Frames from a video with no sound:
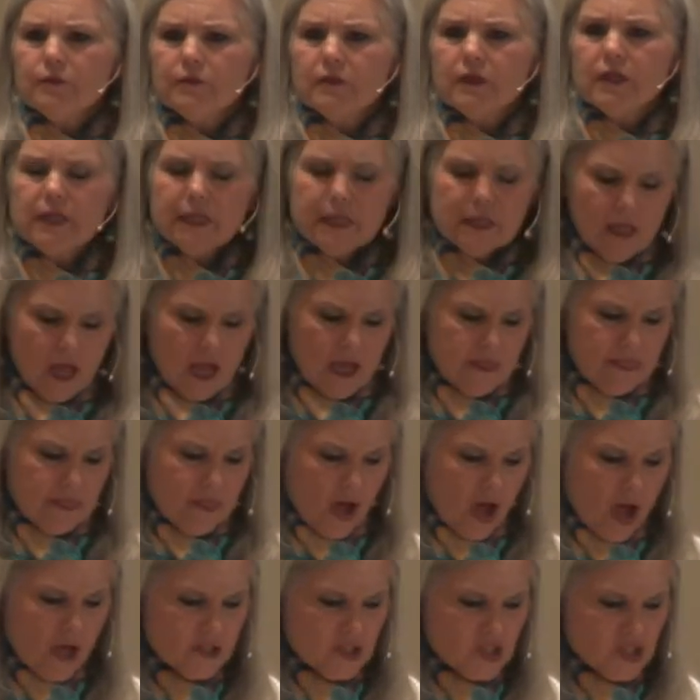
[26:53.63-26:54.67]
then Eli
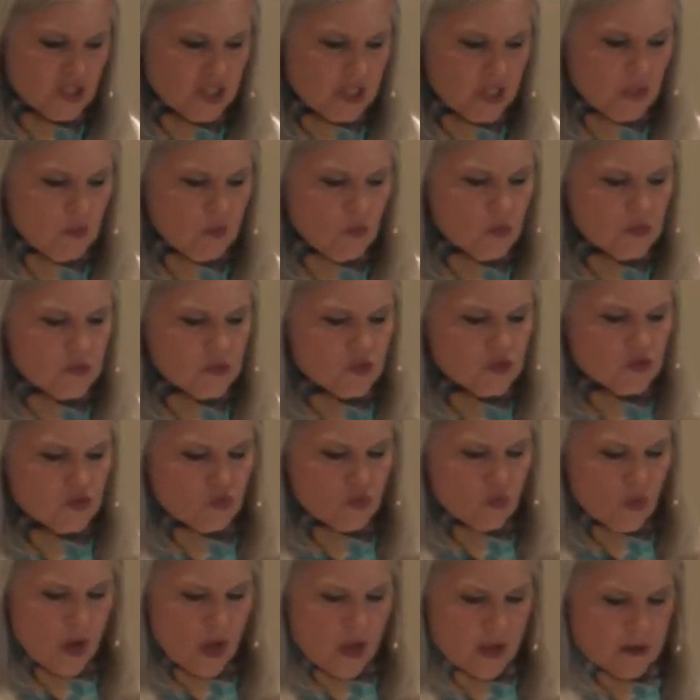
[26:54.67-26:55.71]
thought she was
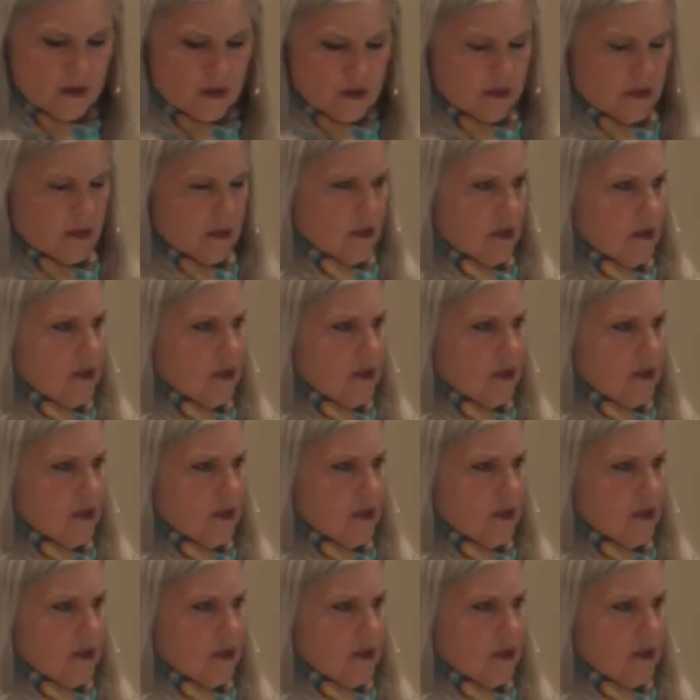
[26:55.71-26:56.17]
drunk.